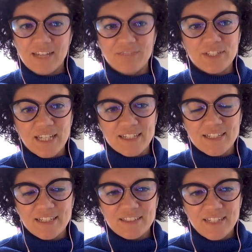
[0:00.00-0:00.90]
If you
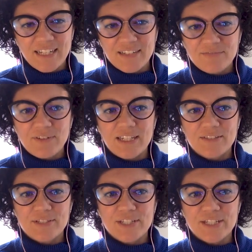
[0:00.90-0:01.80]
liked it, I'd
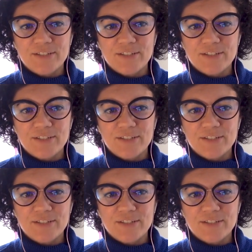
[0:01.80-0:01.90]
invite you